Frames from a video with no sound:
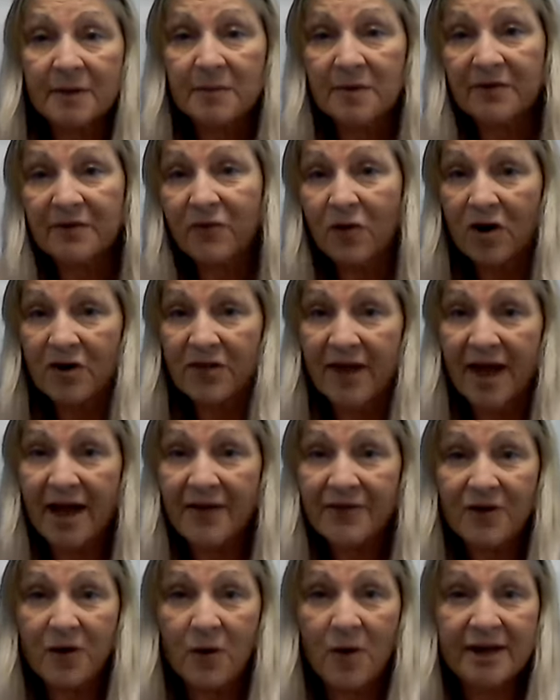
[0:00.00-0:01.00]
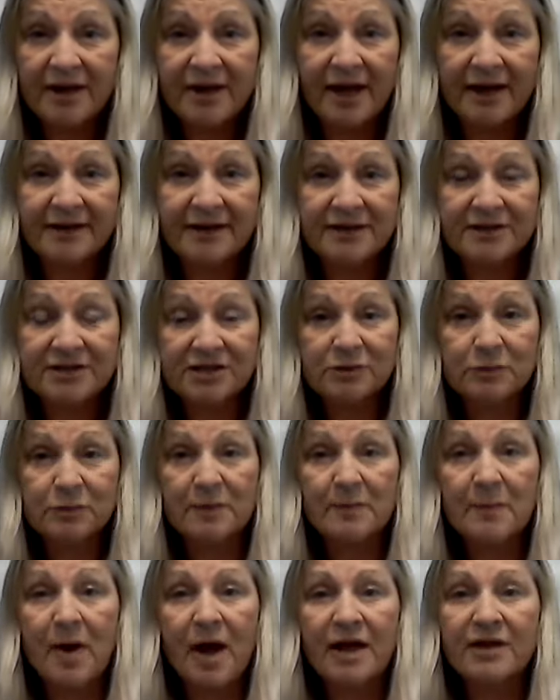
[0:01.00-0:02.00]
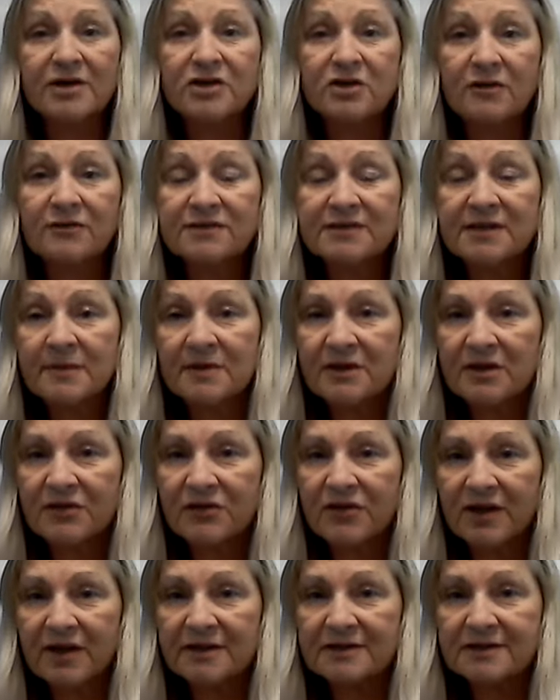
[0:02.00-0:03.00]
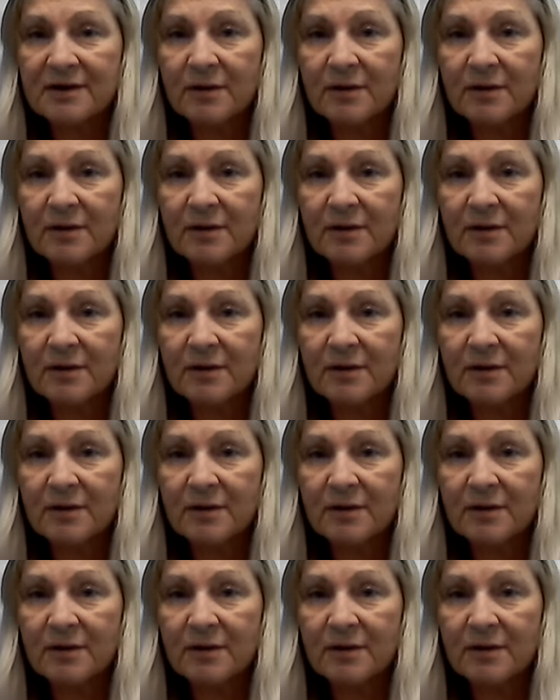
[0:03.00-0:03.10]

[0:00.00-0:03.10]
Before that, though, I'd like to just remind you of some of the things